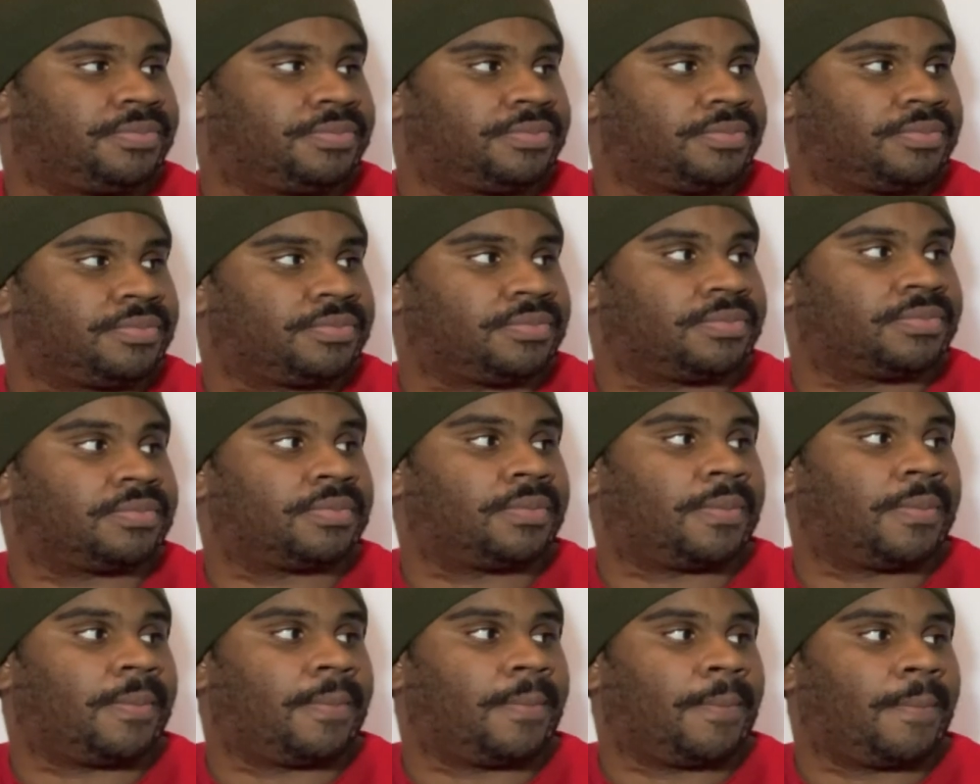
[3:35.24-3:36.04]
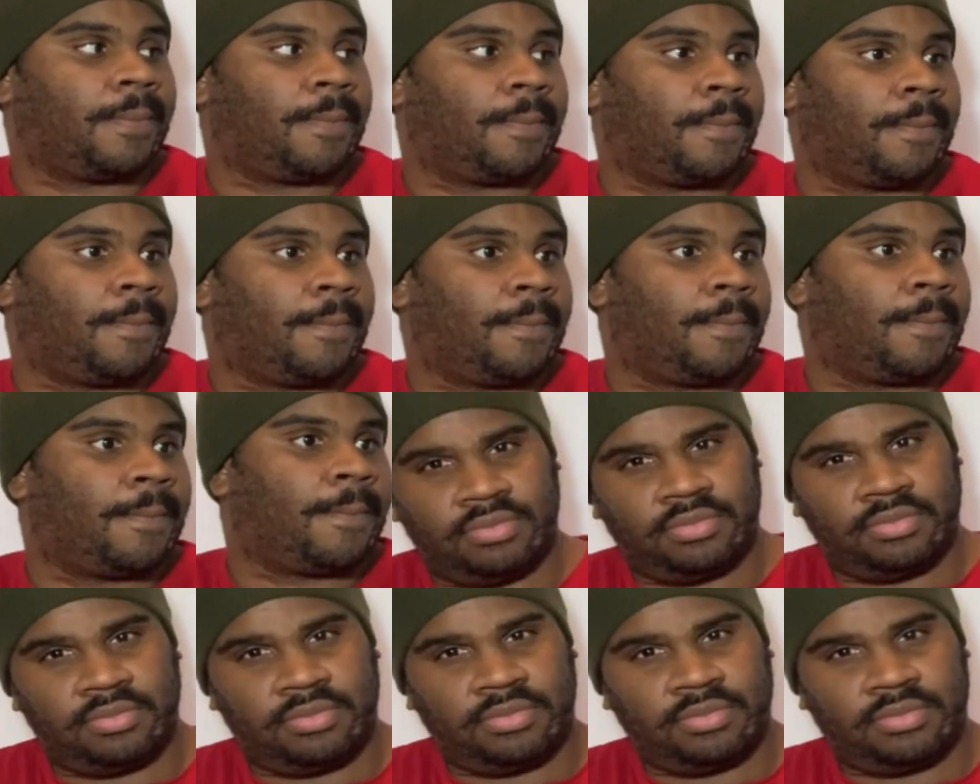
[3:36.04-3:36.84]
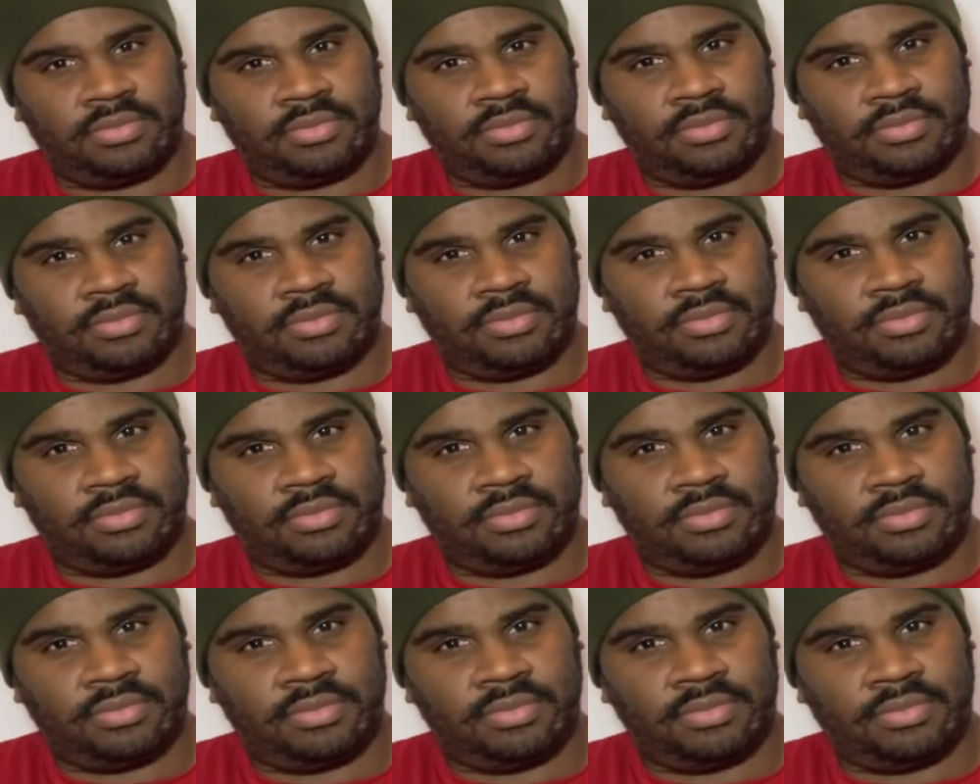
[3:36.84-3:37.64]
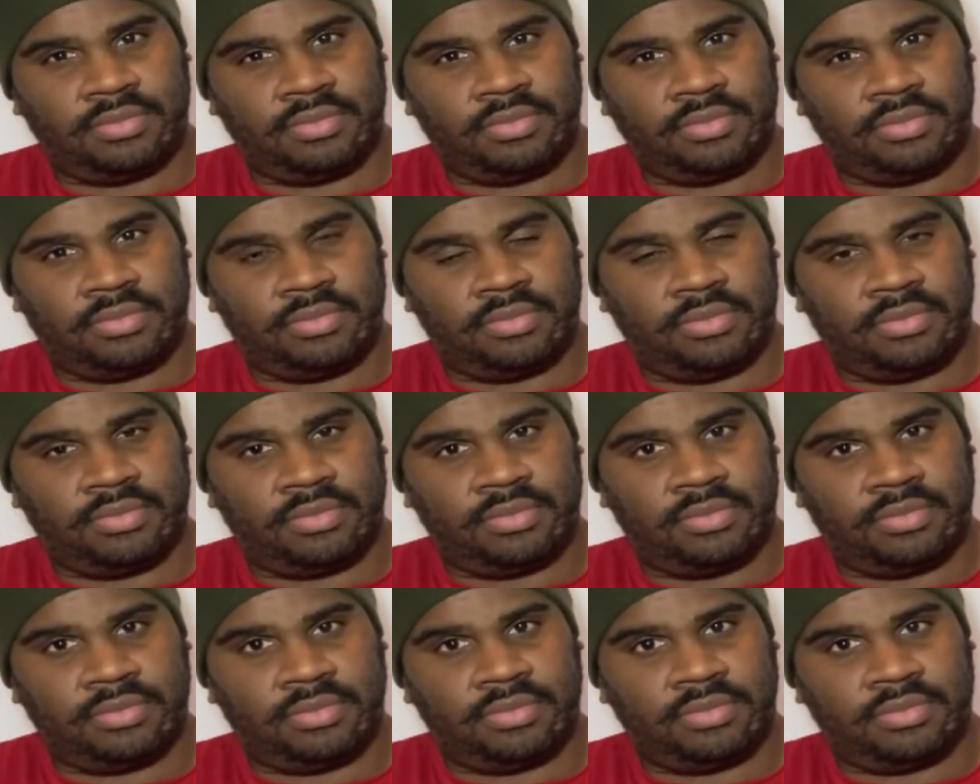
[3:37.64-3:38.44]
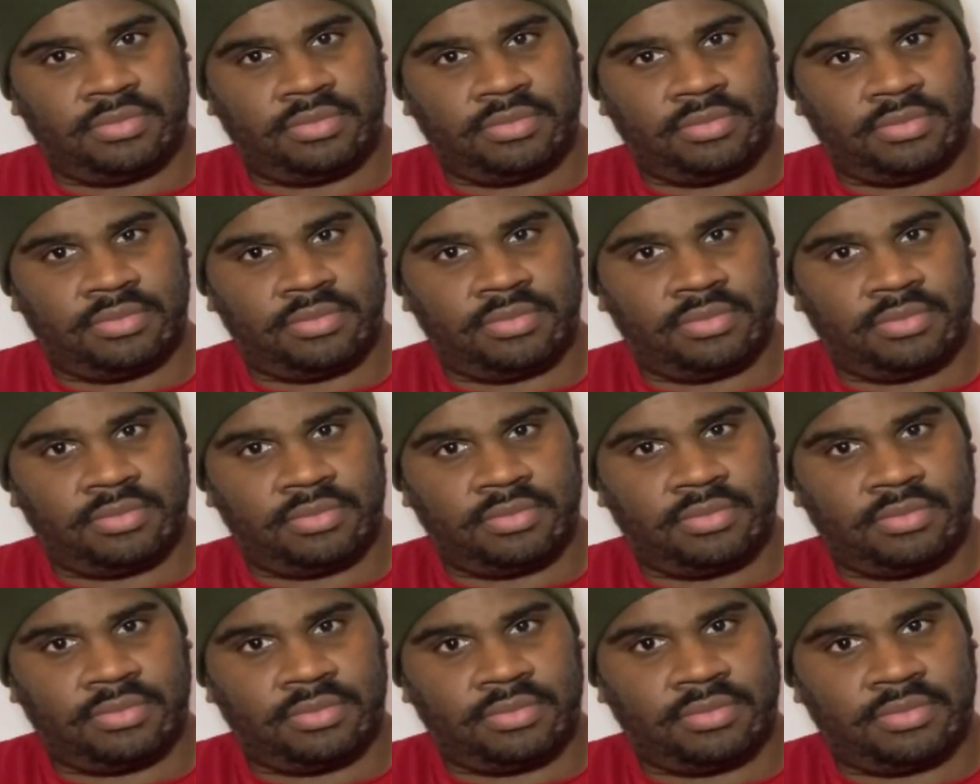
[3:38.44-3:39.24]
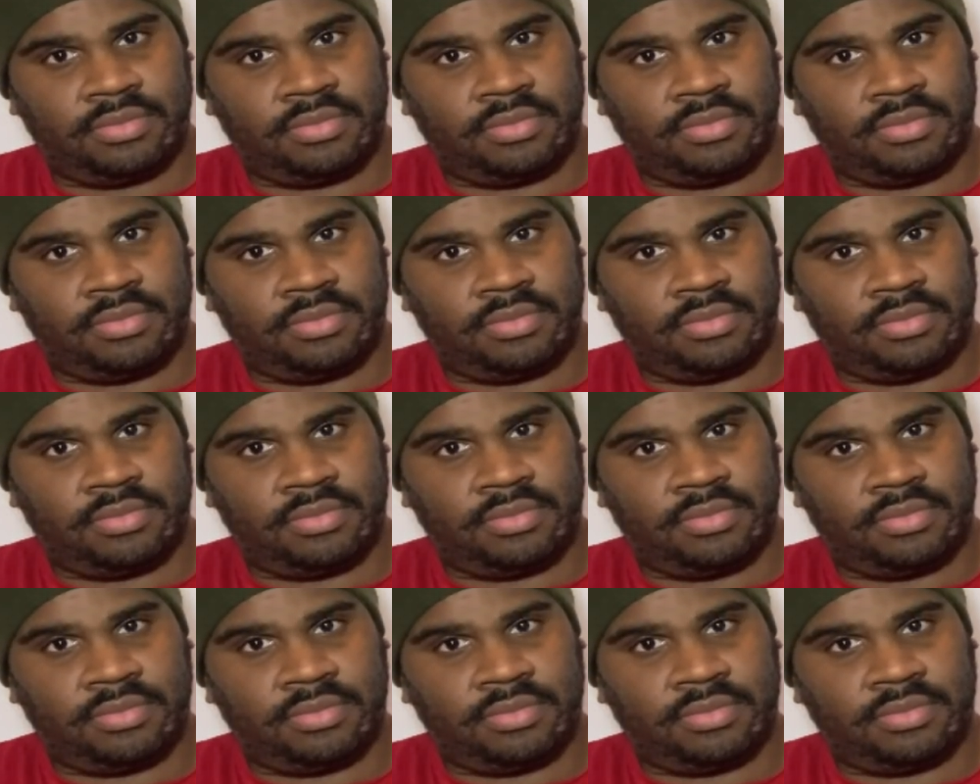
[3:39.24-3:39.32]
No words are spoken by the person on screen.